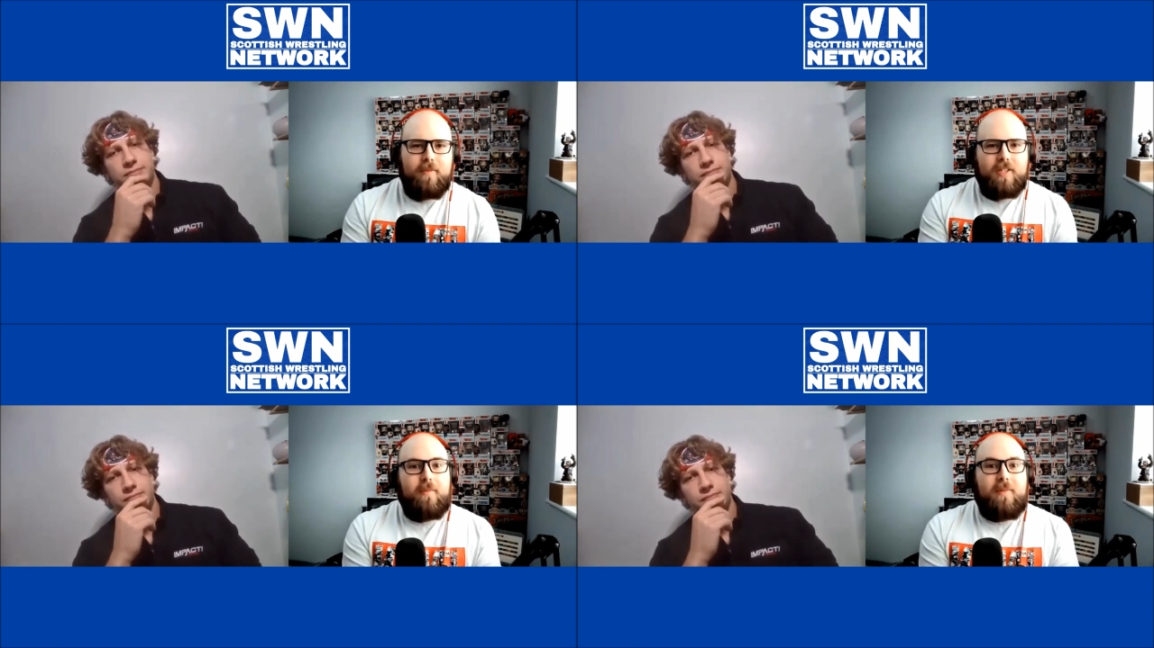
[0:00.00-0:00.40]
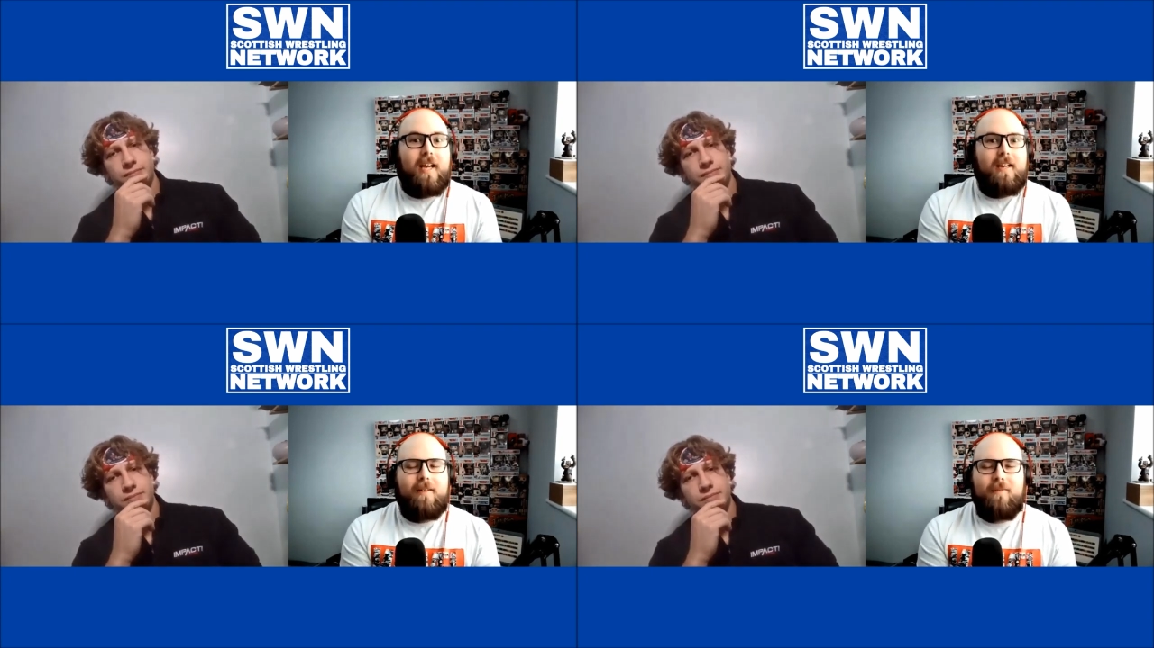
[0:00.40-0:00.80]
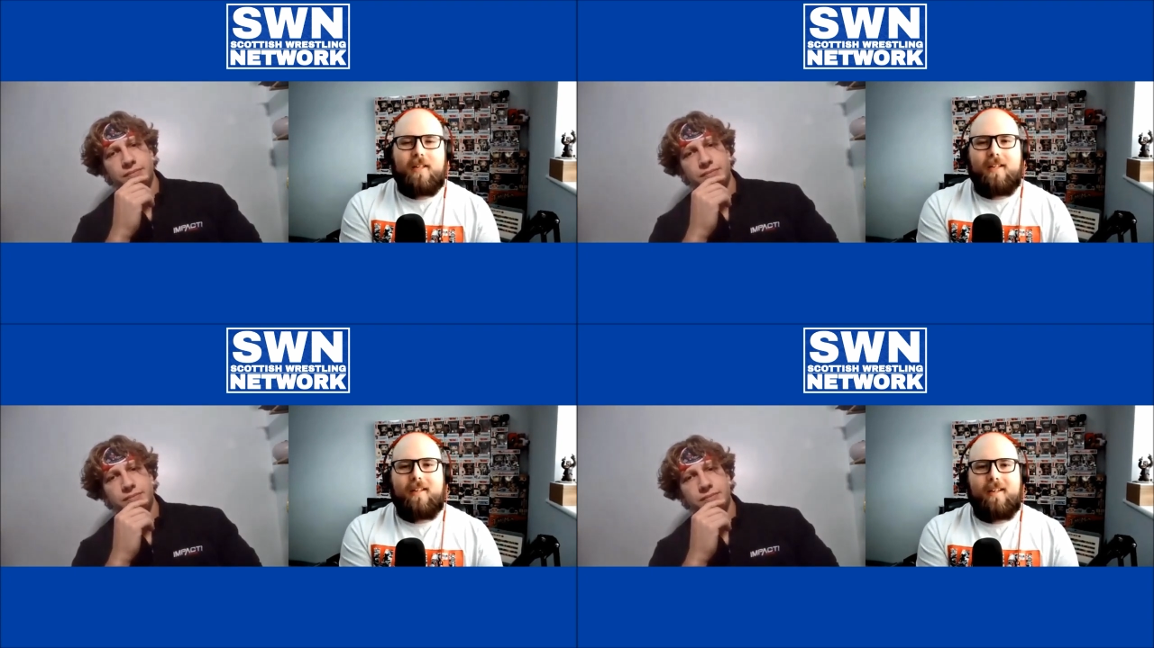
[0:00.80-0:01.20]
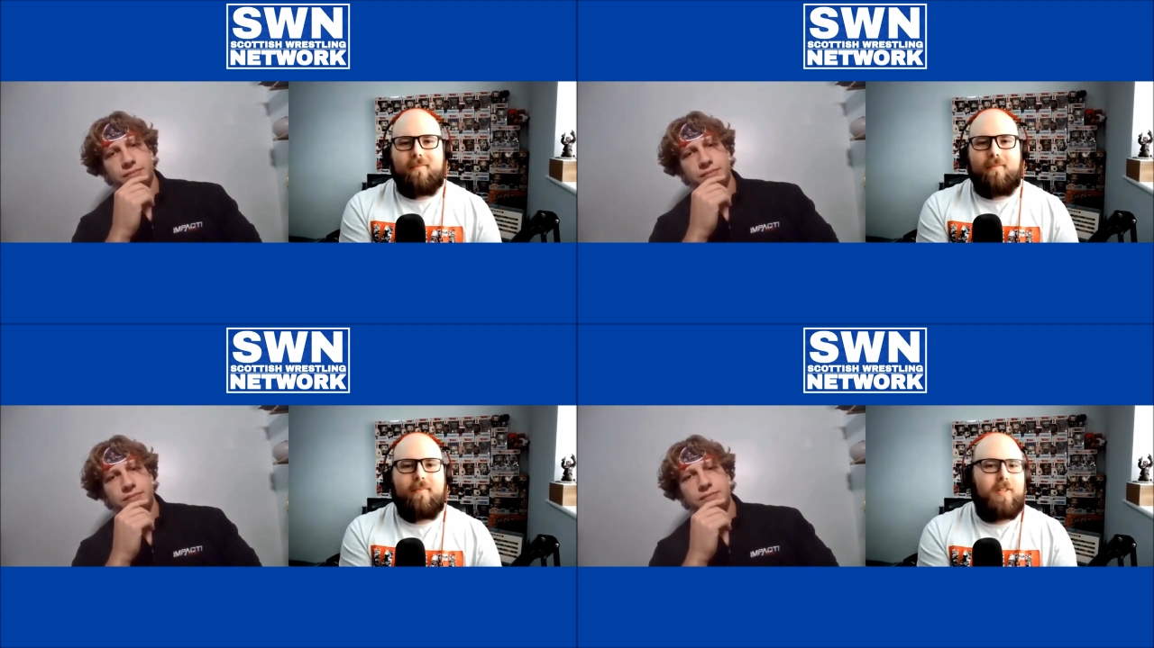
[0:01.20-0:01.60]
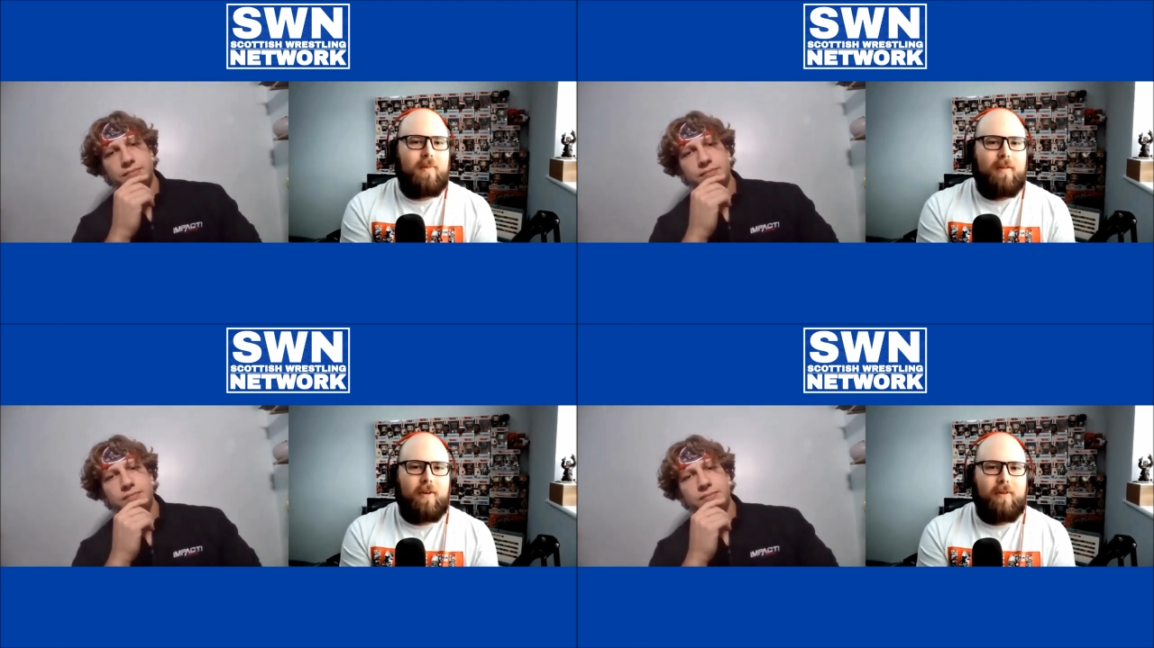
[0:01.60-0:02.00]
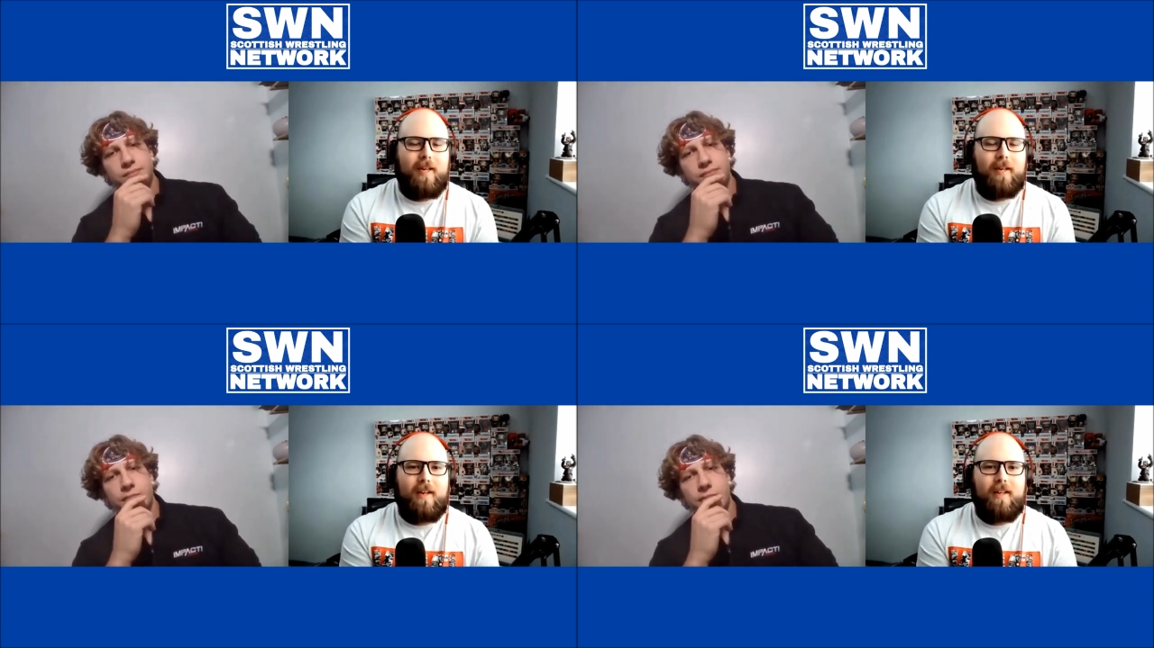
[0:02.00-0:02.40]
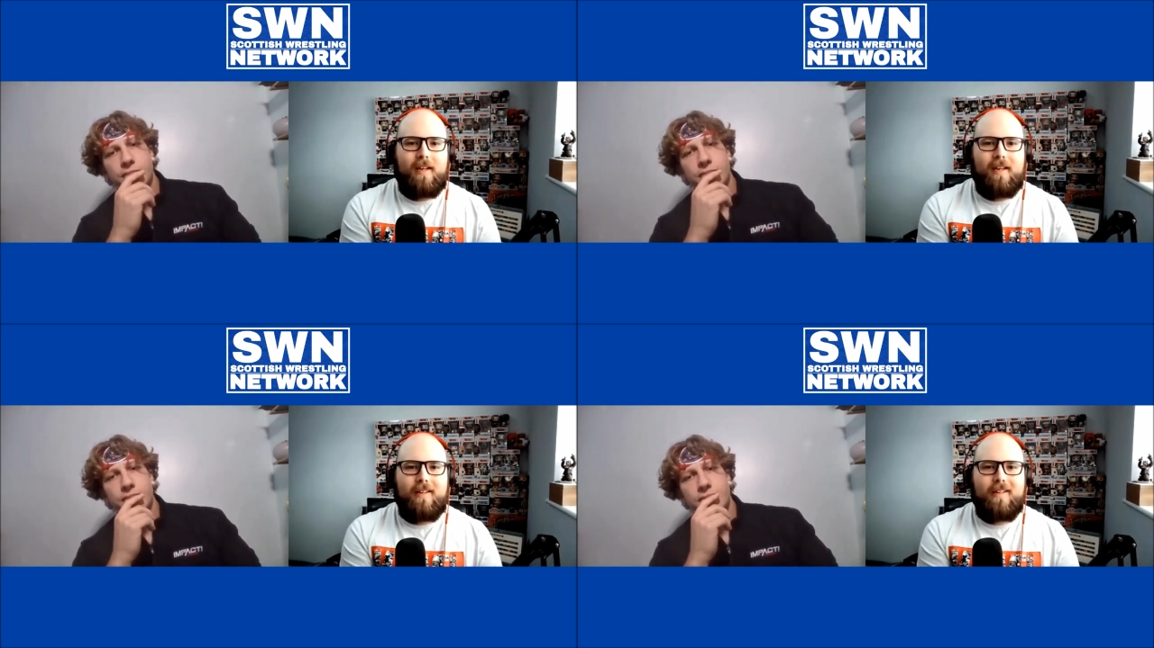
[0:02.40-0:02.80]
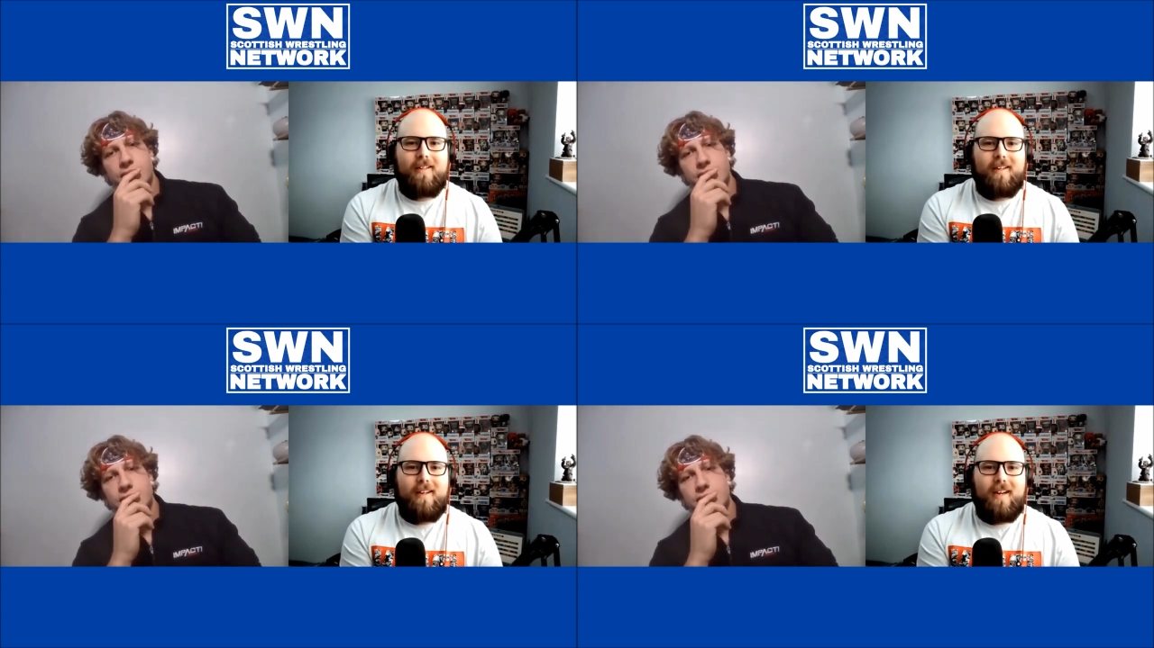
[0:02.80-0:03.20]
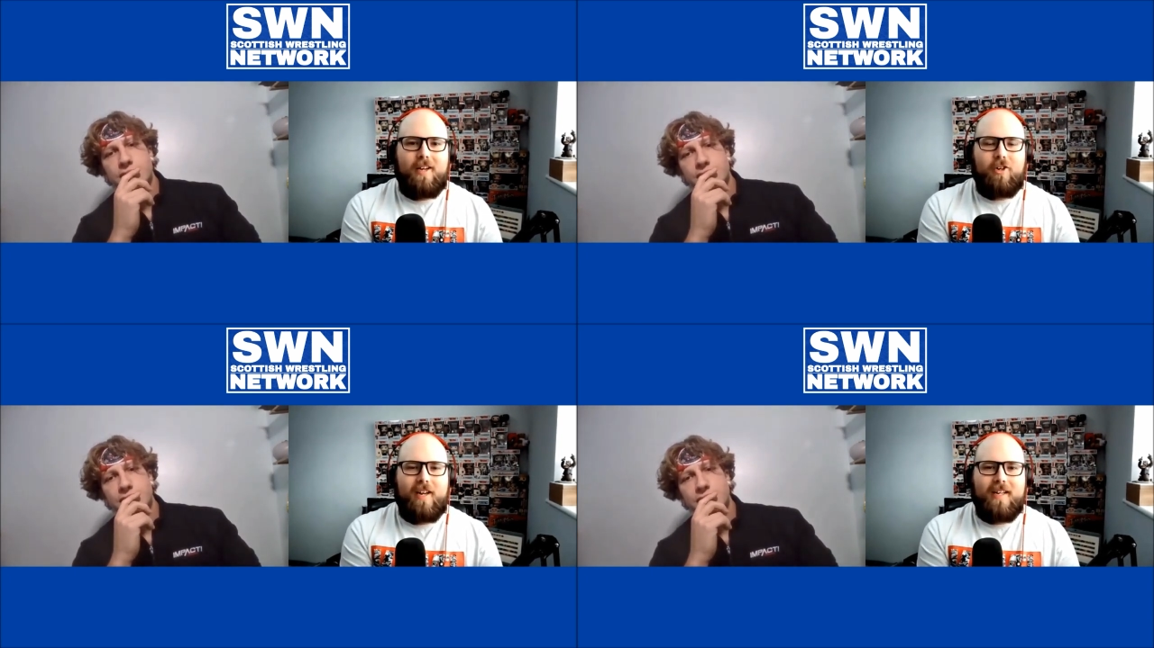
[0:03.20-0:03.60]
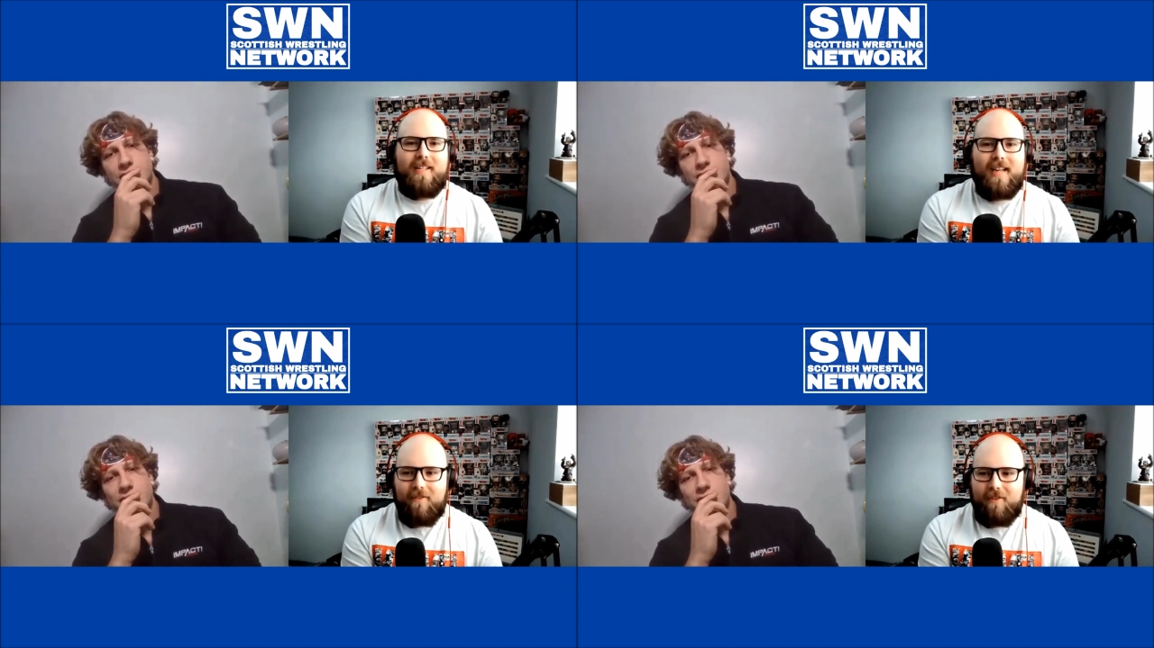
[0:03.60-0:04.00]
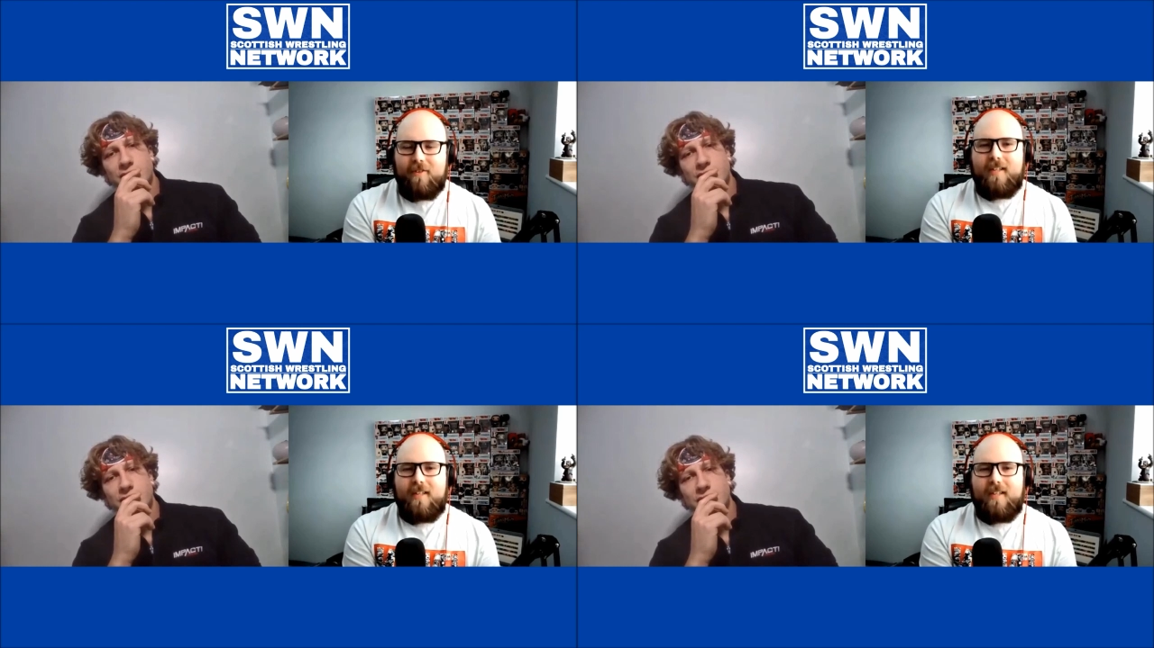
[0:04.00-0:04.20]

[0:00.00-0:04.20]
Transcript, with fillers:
Speaker 1: some tag teams like uh, Speedball, Mike Bailey, and and Trent Seven